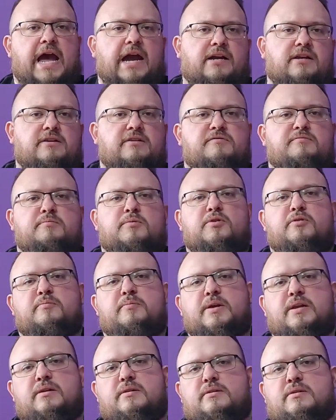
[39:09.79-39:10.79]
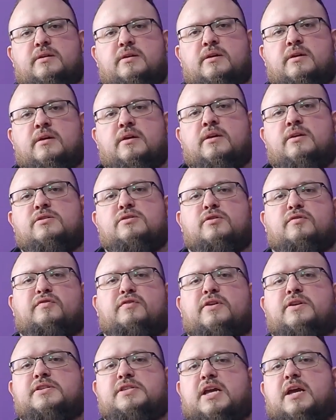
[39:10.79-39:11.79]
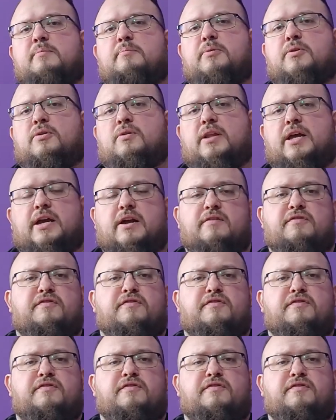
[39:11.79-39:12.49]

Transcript: active movement. So, for example, like a